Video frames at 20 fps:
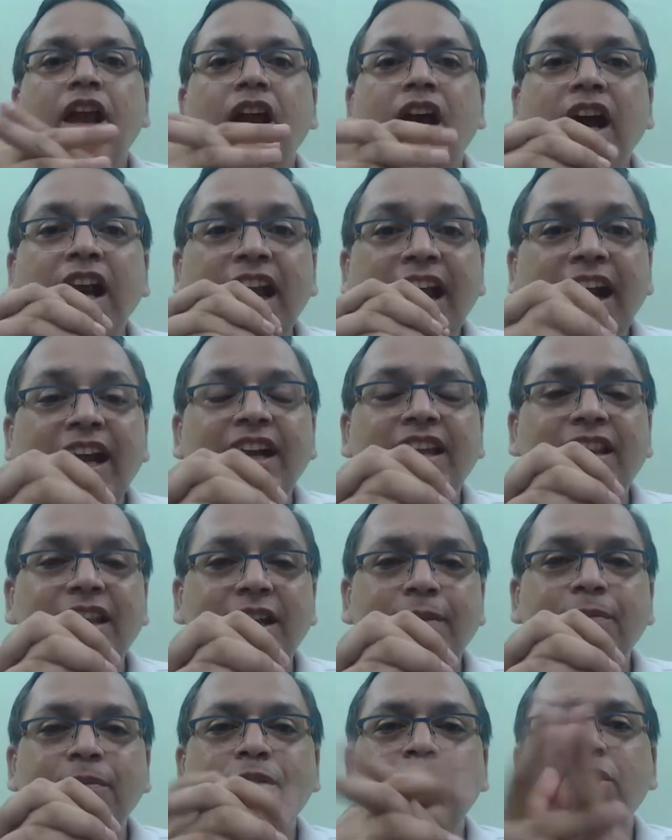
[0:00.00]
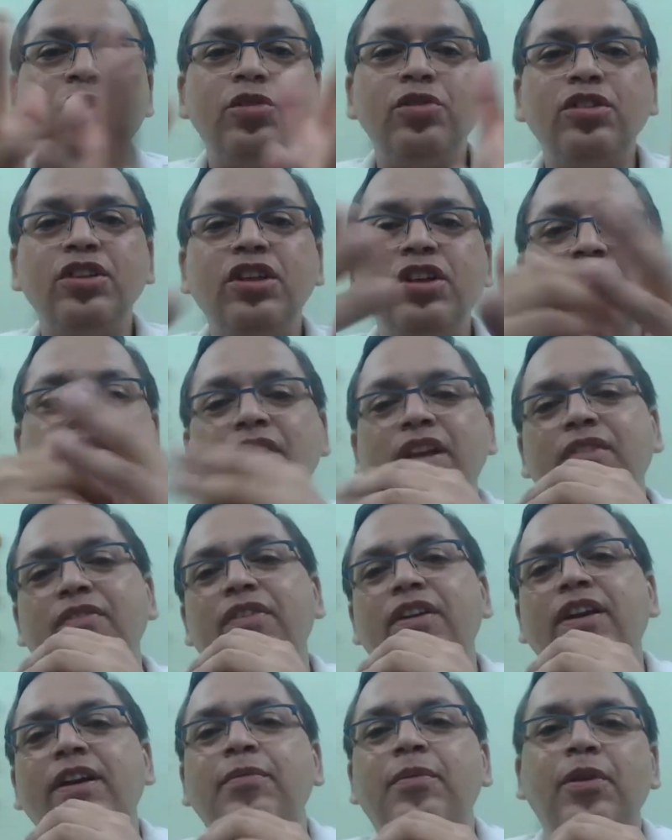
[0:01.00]
Connect them using your
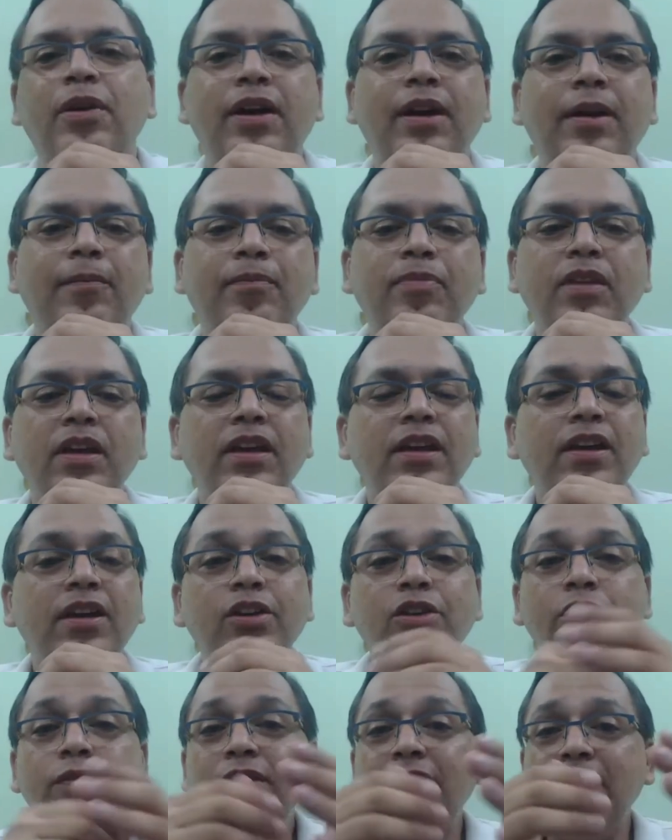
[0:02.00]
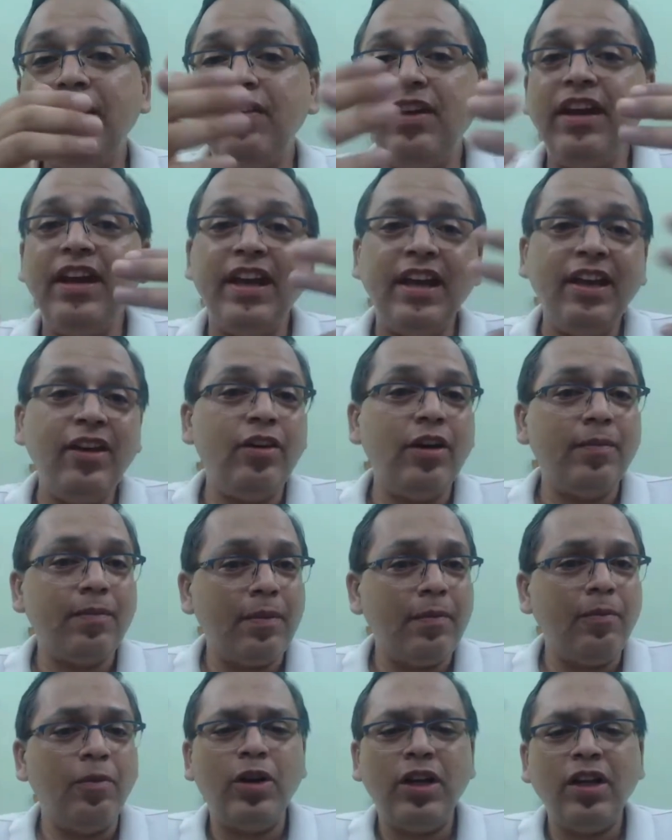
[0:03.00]
affiliate program. So with every gig you are
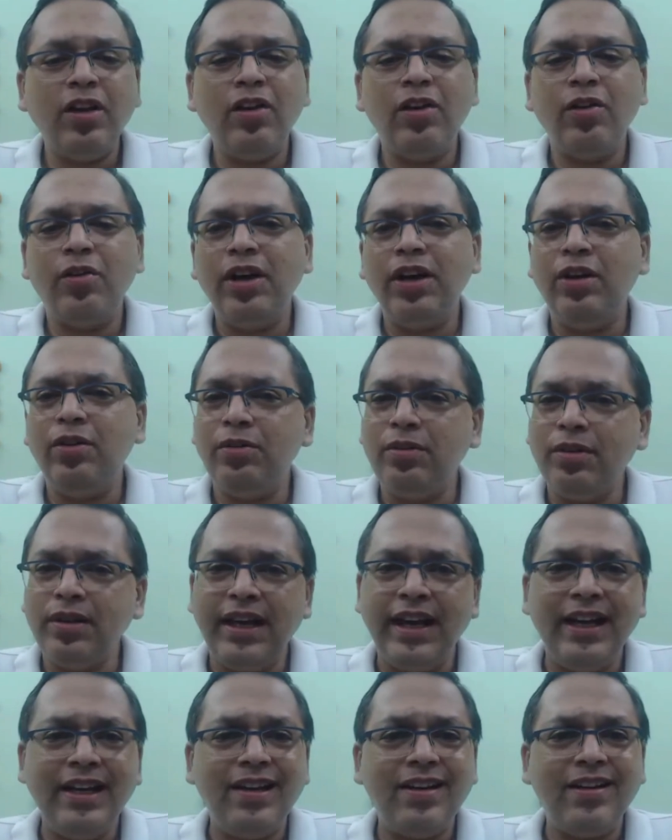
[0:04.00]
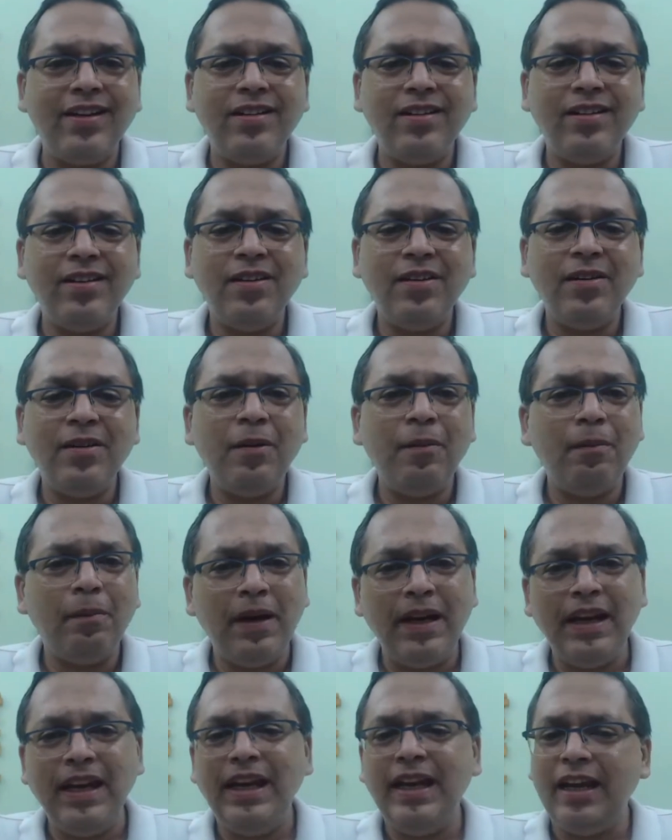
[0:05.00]
promoting, you're going to get
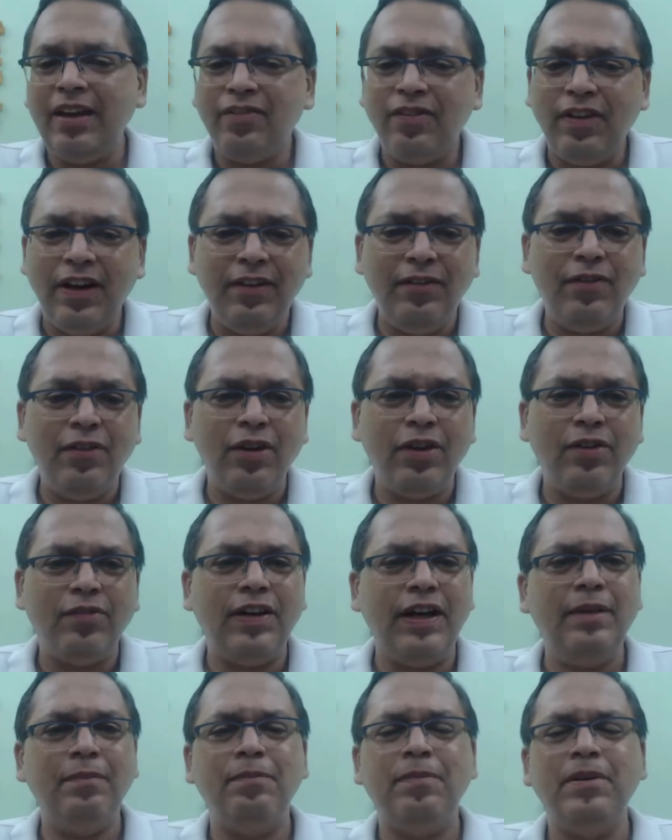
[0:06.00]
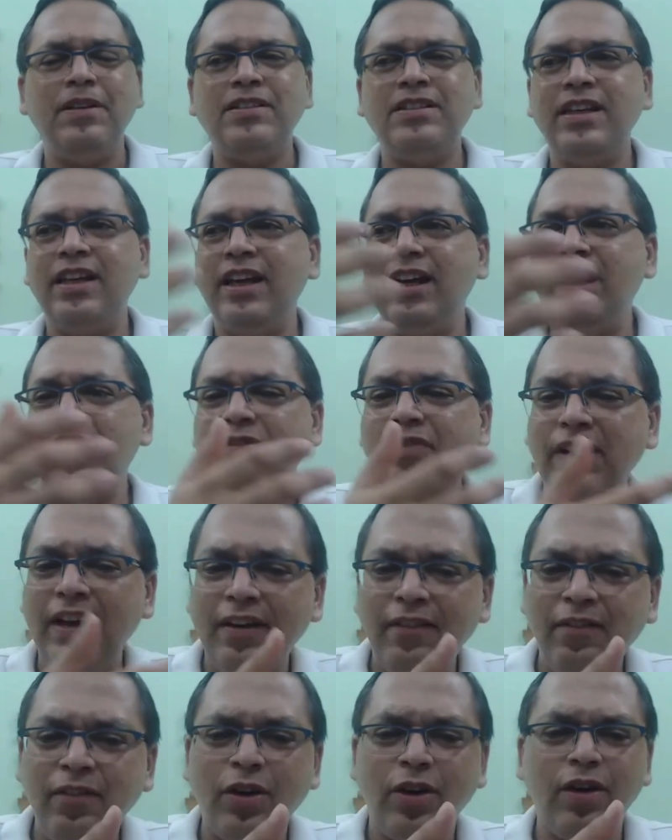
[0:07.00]
money like $5, 5%,
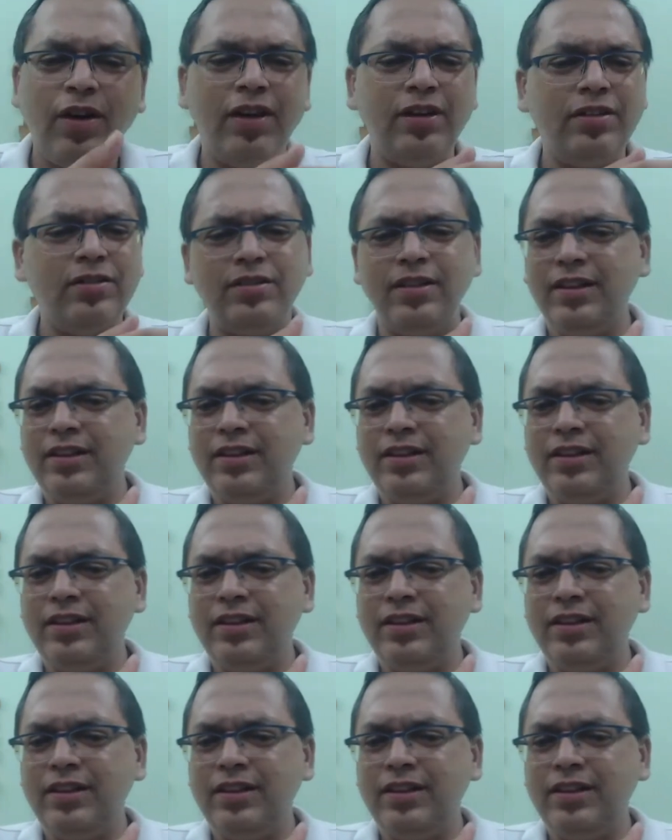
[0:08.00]
$5.